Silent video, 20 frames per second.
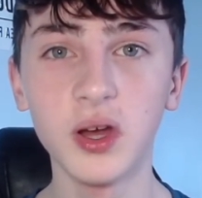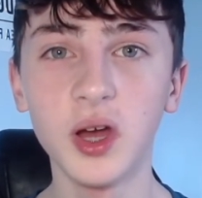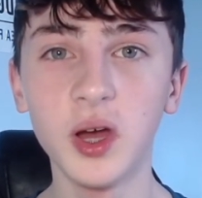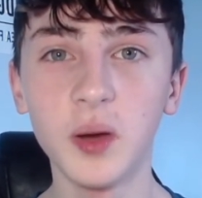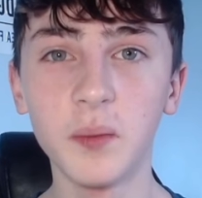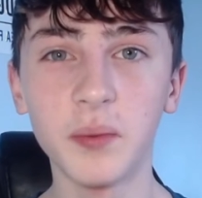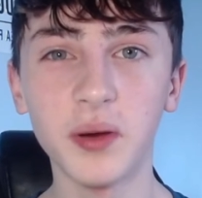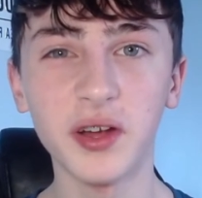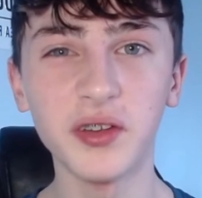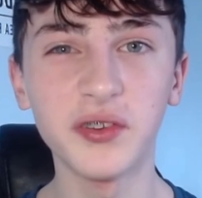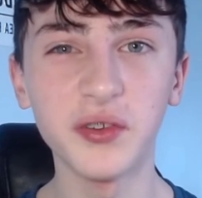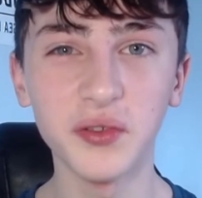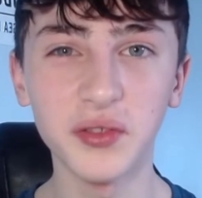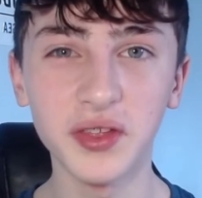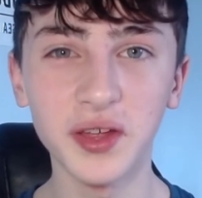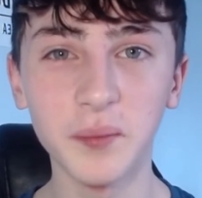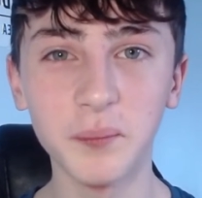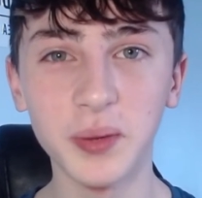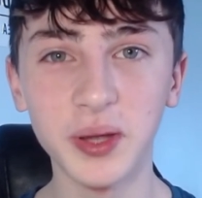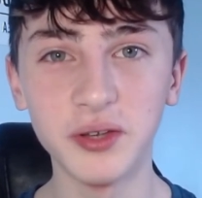but I do
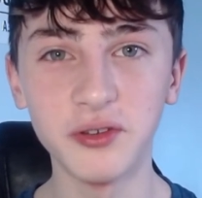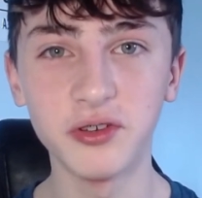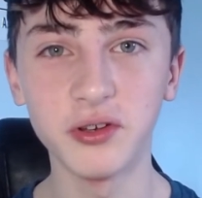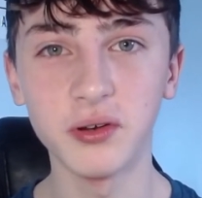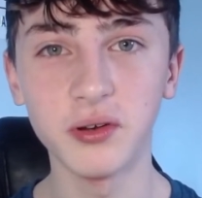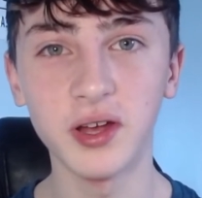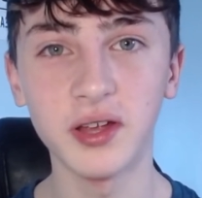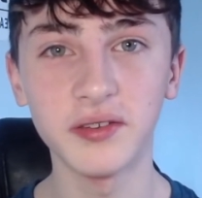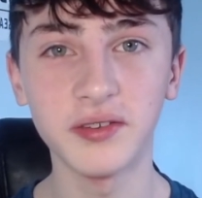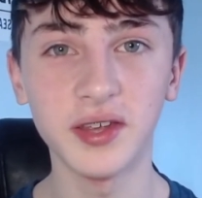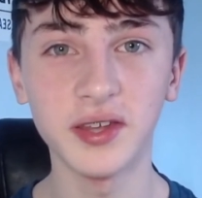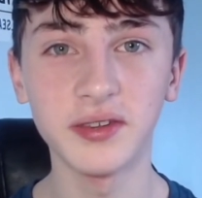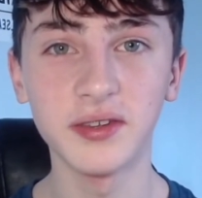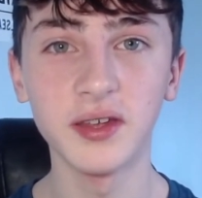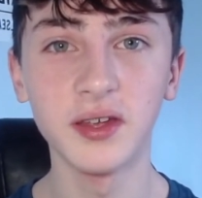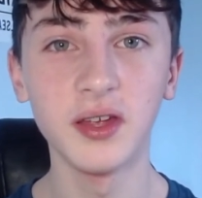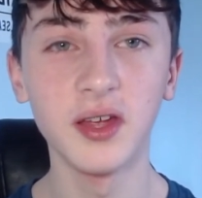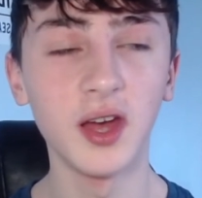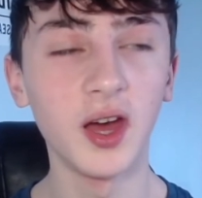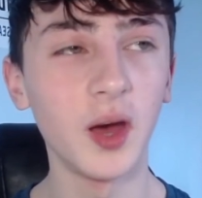think Ben Chilwell has had
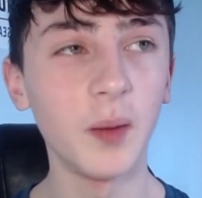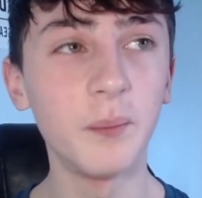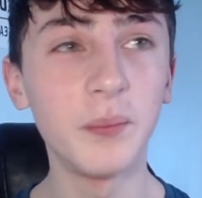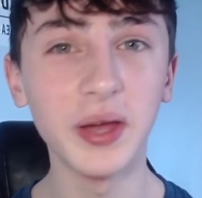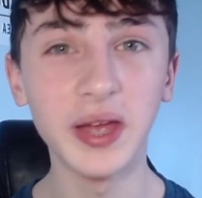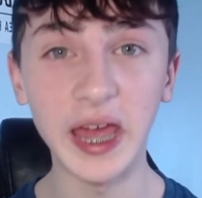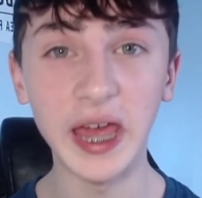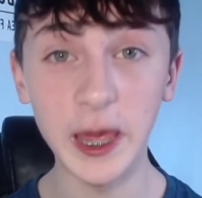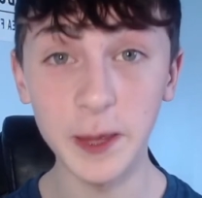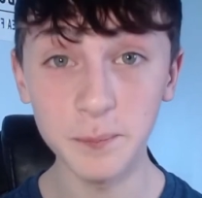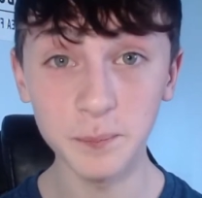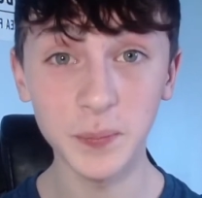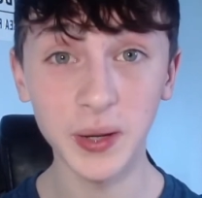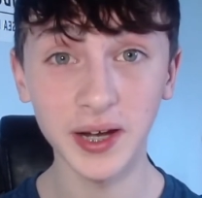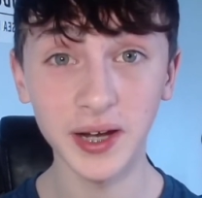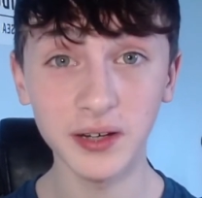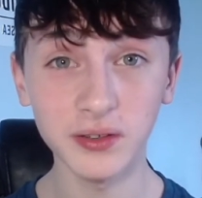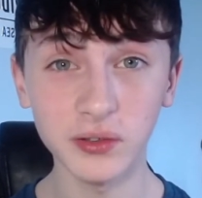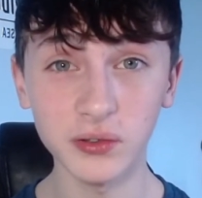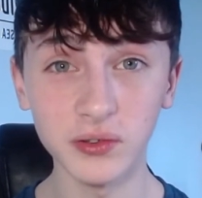a bigger
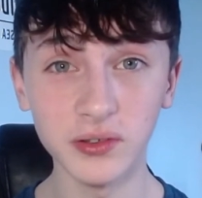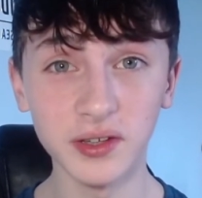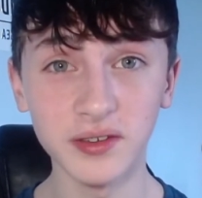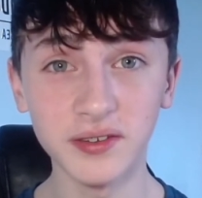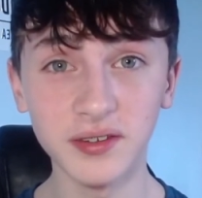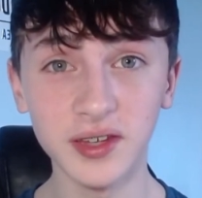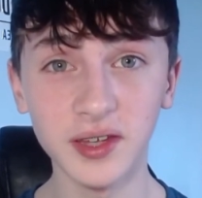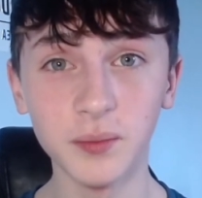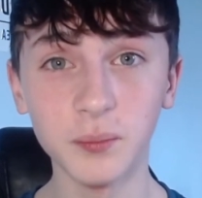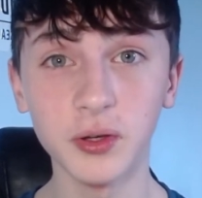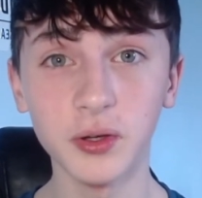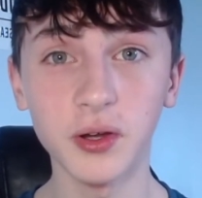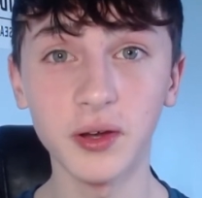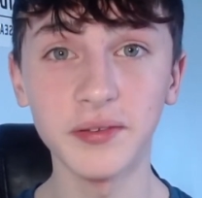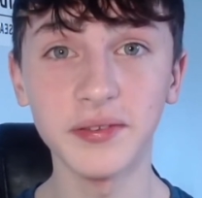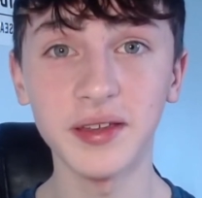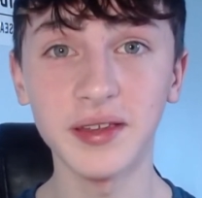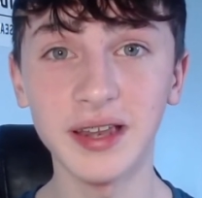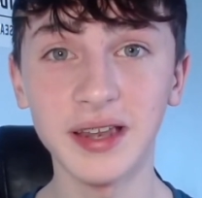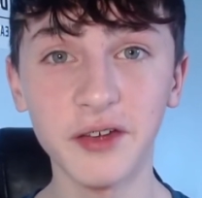impact on the team, going
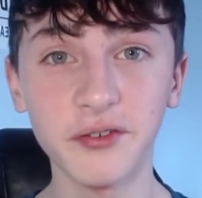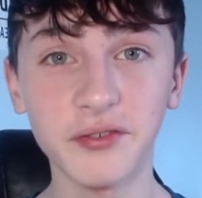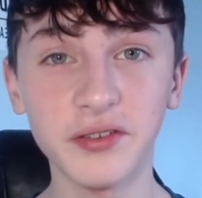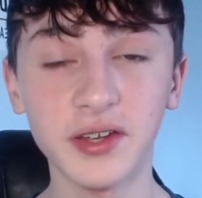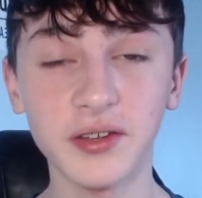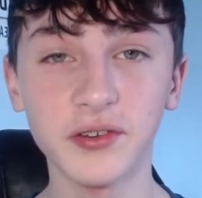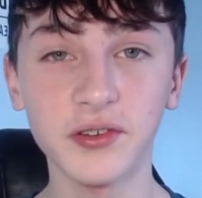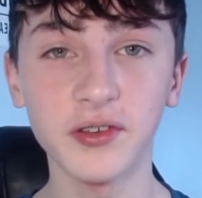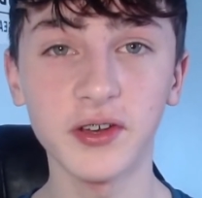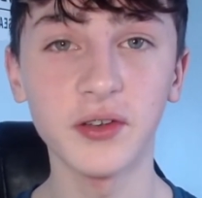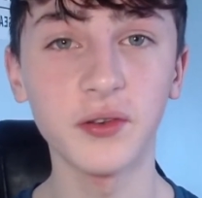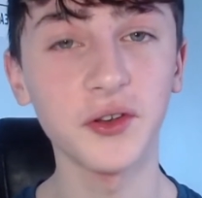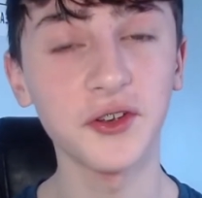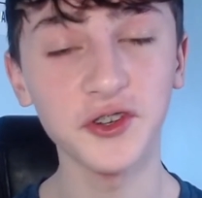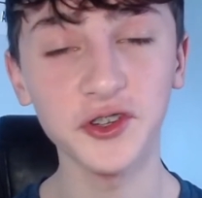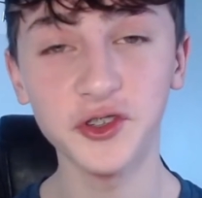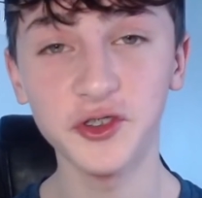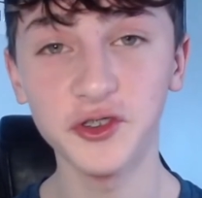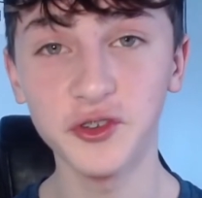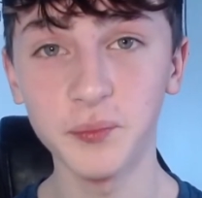down the left-hand side to
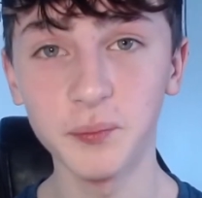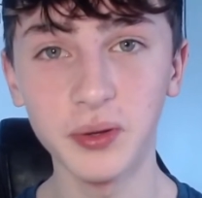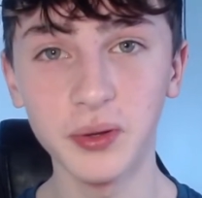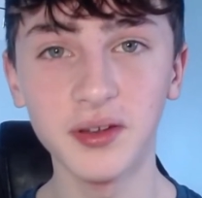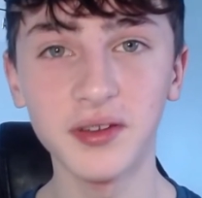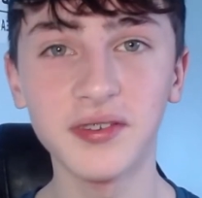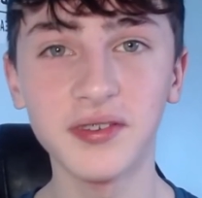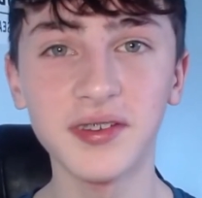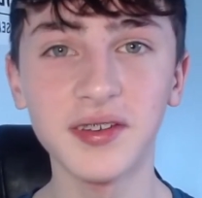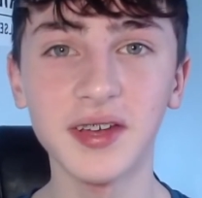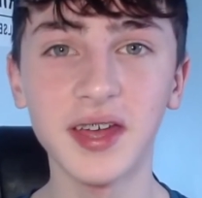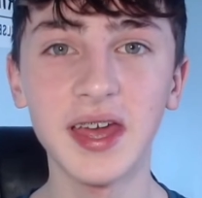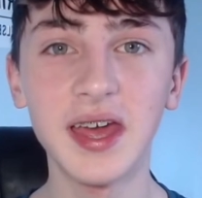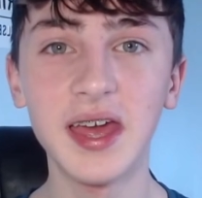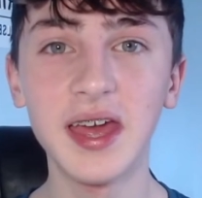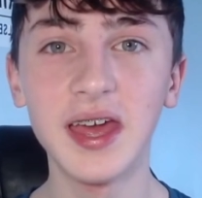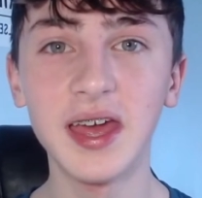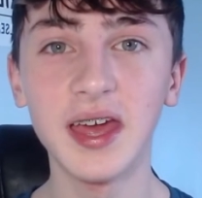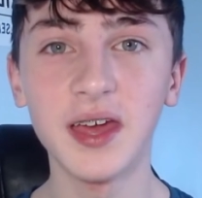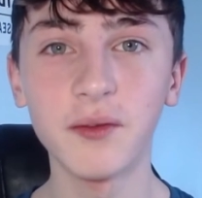Christian Pulisic
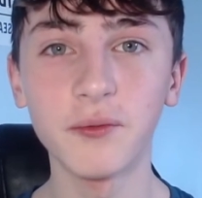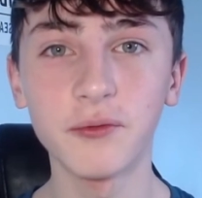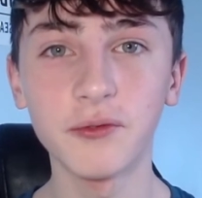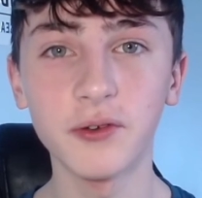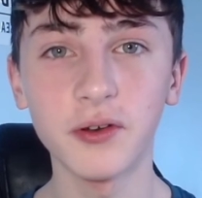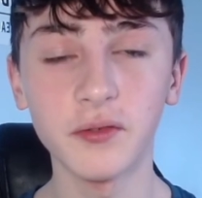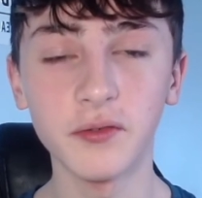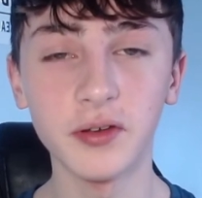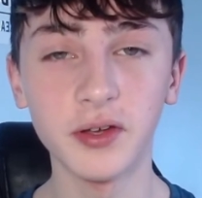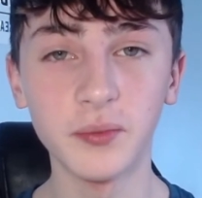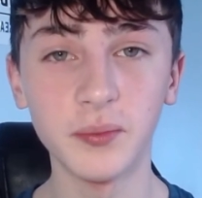in front of him.